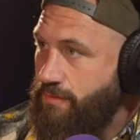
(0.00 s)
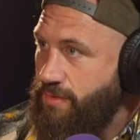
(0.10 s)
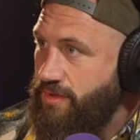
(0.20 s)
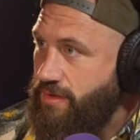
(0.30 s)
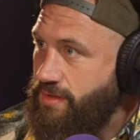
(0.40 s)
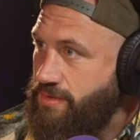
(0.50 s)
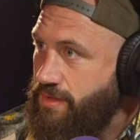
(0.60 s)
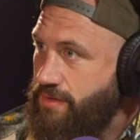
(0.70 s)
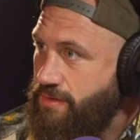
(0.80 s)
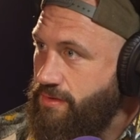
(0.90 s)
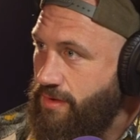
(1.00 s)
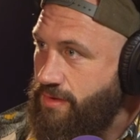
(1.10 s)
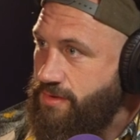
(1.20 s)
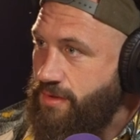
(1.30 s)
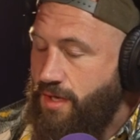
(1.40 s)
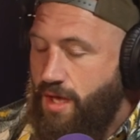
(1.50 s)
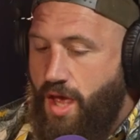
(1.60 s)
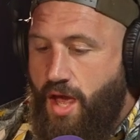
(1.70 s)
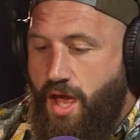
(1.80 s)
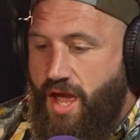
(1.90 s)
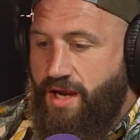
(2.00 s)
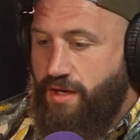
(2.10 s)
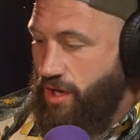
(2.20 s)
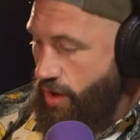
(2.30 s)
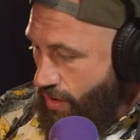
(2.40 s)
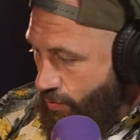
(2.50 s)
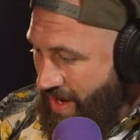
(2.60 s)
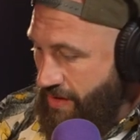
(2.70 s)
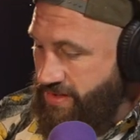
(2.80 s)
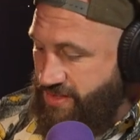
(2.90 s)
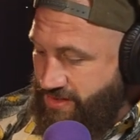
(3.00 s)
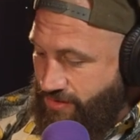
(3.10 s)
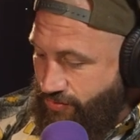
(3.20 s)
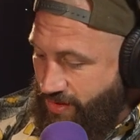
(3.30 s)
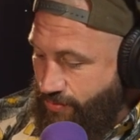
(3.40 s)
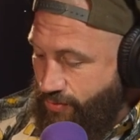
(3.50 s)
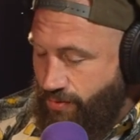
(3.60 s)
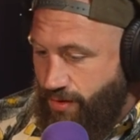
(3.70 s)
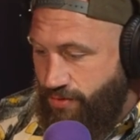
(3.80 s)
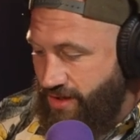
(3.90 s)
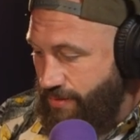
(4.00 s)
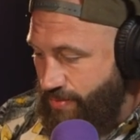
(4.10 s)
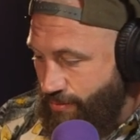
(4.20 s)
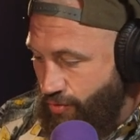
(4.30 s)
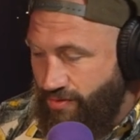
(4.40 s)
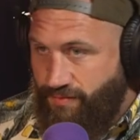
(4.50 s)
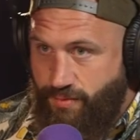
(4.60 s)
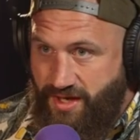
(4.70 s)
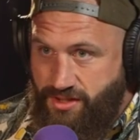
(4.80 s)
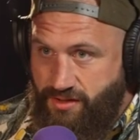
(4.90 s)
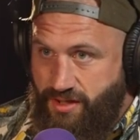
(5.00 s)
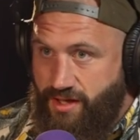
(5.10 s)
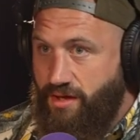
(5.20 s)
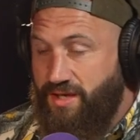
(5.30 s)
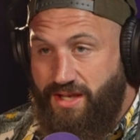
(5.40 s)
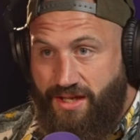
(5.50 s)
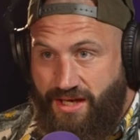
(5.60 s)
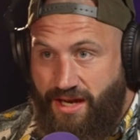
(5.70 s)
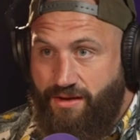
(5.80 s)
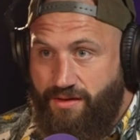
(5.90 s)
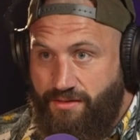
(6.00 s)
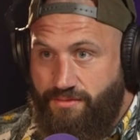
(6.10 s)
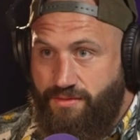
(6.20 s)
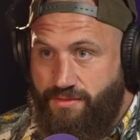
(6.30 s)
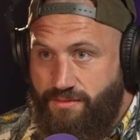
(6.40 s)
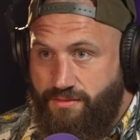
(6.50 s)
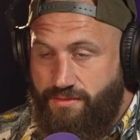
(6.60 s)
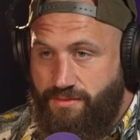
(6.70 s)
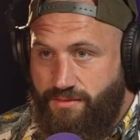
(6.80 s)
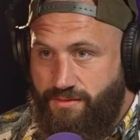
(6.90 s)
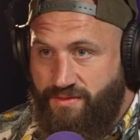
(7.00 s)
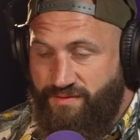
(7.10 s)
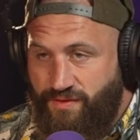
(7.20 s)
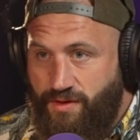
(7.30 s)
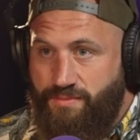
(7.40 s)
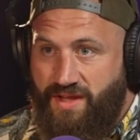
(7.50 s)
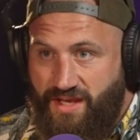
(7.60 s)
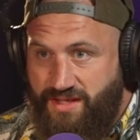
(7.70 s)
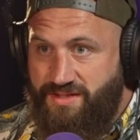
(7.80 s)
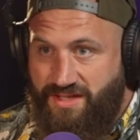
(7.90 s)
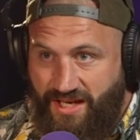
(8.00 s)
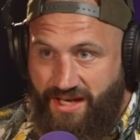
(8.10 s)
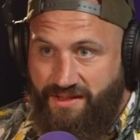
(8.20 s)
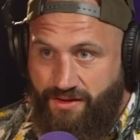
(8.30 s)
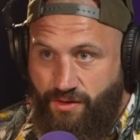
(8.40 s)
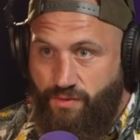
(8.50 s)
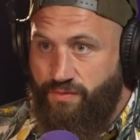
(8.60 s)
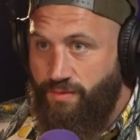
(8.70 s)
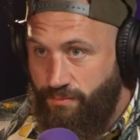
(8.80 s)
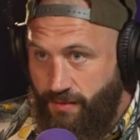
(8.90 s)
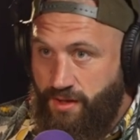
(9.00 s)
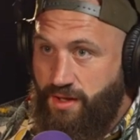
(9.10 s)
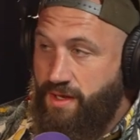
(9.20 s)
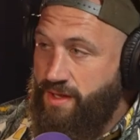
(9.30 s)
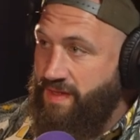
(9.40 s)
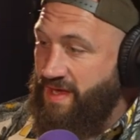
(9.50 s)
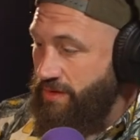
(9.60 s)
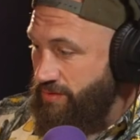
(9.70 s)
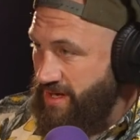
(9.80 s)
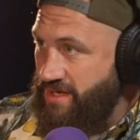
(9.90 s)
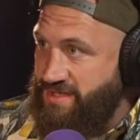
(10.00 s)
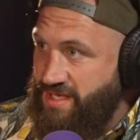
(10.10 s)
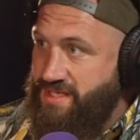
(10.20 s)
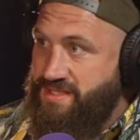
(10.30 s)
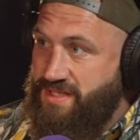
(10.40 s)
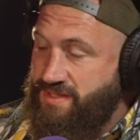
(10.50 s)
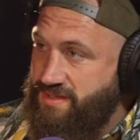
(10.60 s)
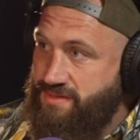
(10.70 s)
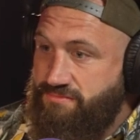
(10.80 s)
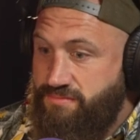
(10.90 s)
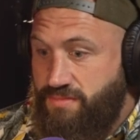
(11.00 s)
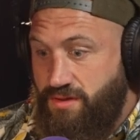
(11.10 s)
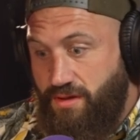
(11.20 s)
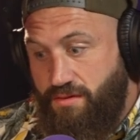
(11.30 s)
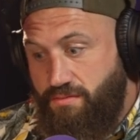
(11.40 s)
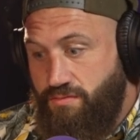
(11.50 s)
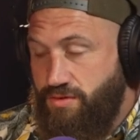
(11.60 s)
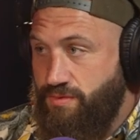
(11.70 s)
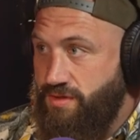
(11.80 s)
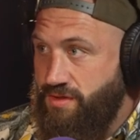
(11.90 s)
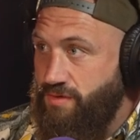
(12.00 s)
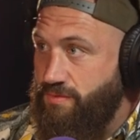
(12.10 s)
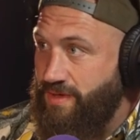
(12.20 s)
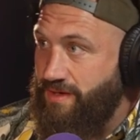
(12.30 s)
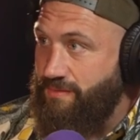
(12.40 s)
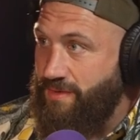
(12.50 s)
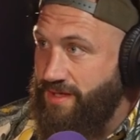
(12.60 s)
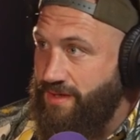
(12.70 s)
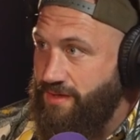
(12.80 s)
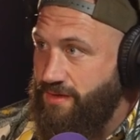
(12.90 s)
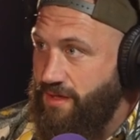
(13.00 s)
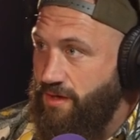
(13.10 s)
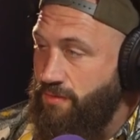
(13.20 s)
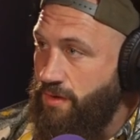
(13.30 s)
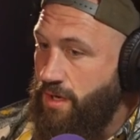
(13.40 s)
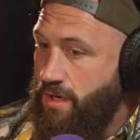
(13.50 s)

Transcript: I might actually. Yeah. Mm-hmm. Thanks. And I go, oh wow, this is incredible. I want to get a bit more information in it. I get it uh, confirmed that it's Neolithical from that area. Is this and you know what do you want to do about it, mate? And I go,